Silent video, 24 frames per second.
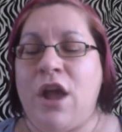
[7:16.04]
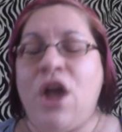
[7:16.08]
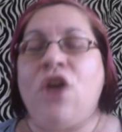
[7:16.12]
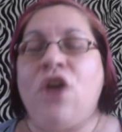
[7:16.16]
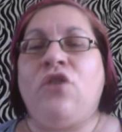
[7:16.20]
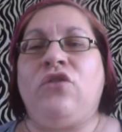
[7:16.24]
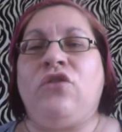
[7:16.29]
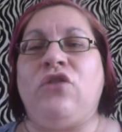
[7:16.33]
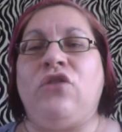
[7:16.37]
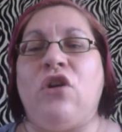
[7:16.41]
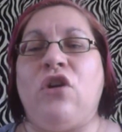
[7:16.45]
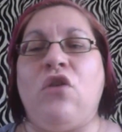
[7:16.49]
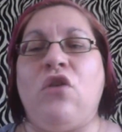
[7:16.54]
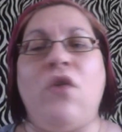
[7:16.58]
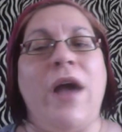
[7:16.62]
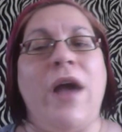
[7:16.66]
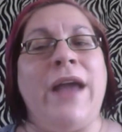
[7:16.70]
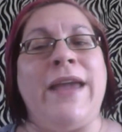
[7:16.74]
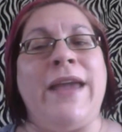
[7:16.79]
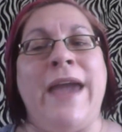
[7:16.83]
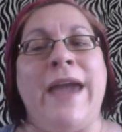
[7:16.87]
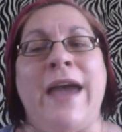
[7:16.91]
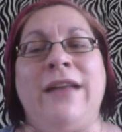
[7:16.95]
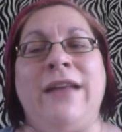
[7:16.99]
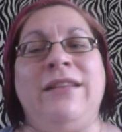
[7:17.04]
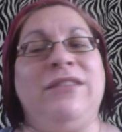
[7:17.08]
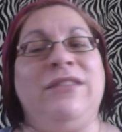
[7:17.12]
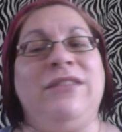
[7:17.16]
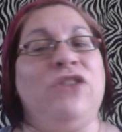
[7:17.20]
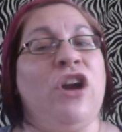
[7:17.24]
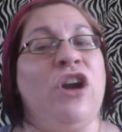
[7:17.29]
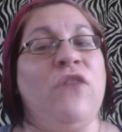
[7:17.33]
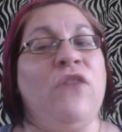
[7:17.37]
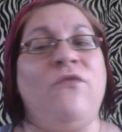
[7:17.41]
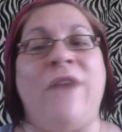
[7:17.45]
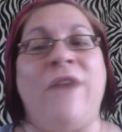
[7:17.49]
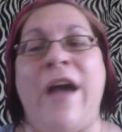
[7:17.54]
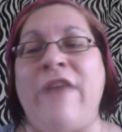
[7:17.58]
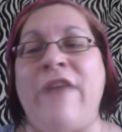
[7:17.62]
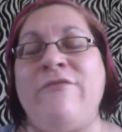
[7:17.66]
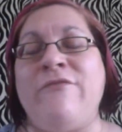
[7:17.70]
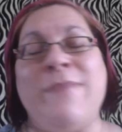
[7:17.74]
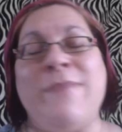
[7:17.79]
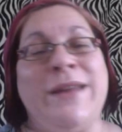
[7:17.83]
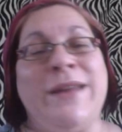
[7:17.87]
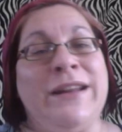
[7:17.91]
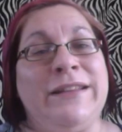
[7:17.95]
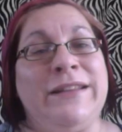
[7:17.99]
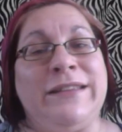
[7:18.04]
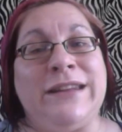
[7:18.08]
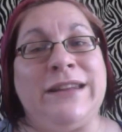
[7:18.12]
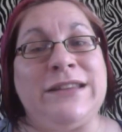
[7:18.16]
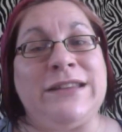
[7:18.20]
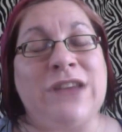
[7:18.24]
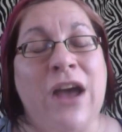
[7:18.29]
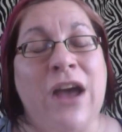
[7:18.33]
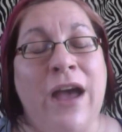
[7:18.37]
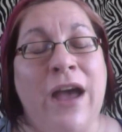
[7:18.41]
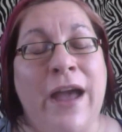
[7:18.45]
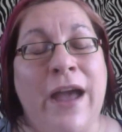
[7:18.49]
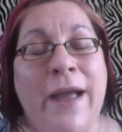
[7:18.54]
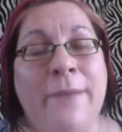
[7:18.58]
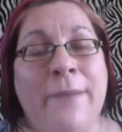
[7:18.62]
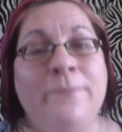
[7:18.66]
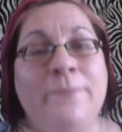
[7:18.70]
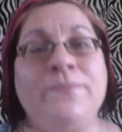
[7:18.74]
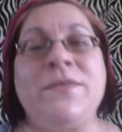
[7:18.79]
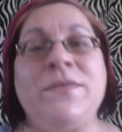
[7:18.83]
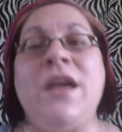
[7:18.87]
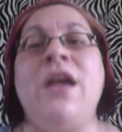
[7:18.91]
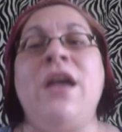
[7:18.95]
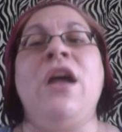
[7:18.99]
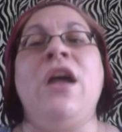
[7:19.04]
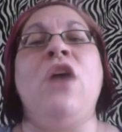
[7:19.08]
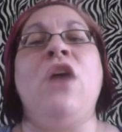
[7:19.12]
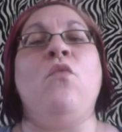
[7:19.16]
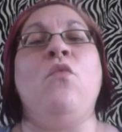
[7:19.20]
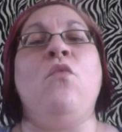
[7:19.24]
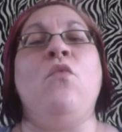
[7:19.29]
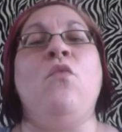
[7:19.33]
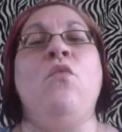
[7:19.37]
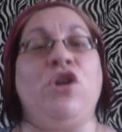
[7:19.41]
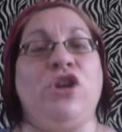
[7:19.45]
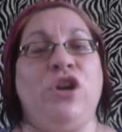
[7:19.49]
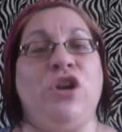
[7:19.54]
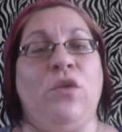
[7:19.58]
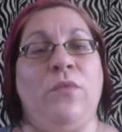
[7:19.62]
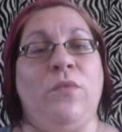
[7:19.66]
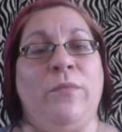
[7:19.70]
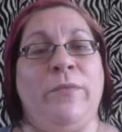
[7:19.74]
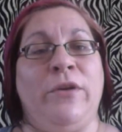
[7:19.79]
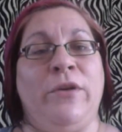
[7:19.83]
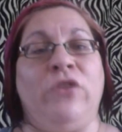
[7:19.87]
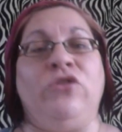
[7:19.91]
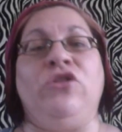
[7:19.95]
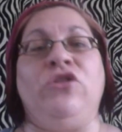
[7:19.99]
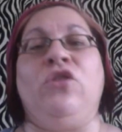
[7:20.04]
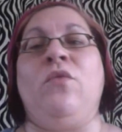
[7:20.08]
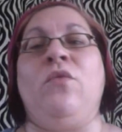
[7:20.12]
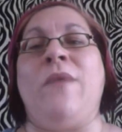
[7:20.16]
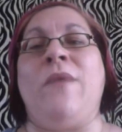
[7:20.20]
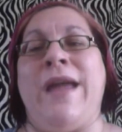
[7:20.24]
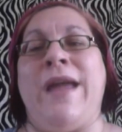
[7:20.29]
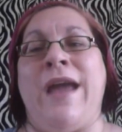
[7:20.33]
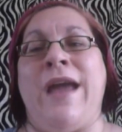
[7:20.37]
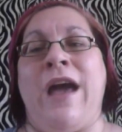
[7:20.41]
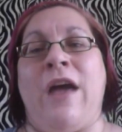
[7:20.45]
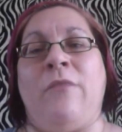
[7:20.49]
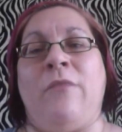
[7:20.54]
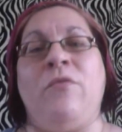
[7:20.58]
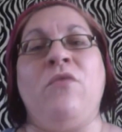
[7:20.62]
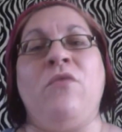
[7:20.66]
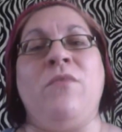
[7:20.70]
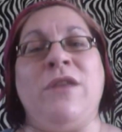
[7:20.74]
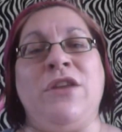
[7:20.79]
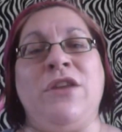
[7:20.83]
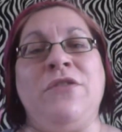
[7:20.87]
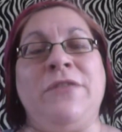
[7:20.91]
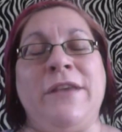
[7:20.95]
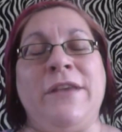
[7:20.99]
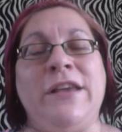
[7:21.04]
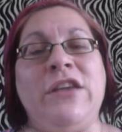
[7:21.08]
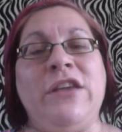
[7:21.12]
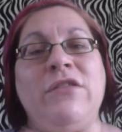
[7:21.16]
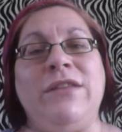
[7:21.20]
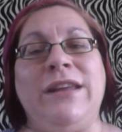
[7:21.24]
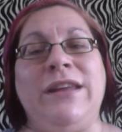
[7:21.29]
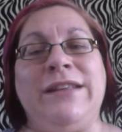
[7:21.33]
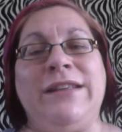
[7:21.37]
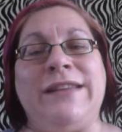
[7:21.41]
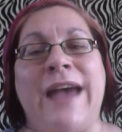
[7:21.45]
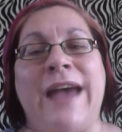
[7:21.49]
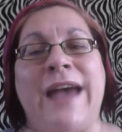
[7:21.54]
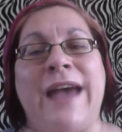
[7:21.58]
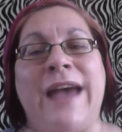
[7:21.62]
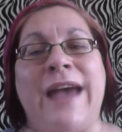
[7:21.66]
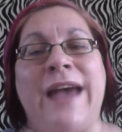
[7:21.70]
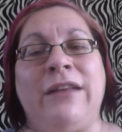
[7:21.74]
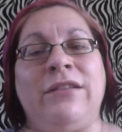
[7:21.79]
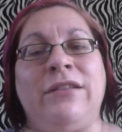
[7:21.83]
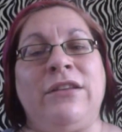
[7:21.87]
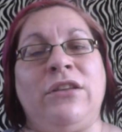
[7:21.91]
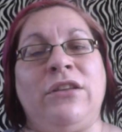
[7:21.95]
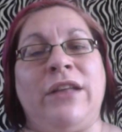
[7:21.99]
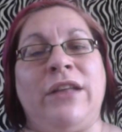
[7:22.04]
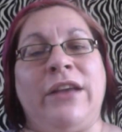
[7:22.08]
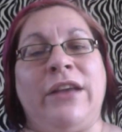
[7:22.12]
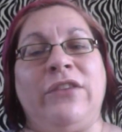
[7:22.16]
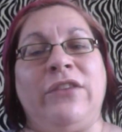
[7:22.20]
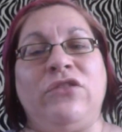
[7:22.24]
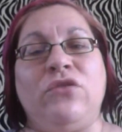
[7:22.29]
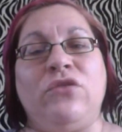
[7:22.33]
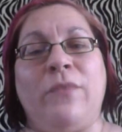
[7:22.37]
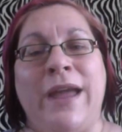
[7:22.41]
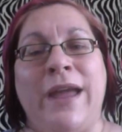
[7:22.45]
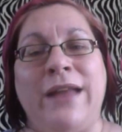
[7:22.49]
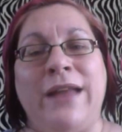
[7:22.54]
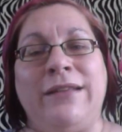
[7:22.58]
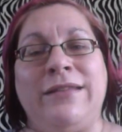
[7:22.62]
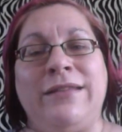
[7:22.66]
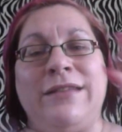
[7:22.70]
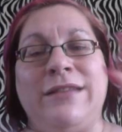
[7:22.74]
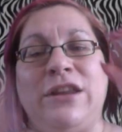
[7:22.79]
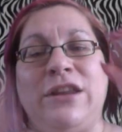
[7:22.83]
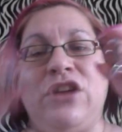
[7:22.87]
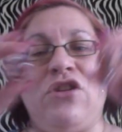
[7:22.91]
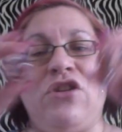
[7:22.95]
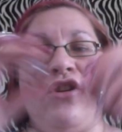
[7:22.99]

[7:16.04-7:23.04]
So again, start 5 minutes at a time, build your way up. When you think you need to add a little extra weight, then you can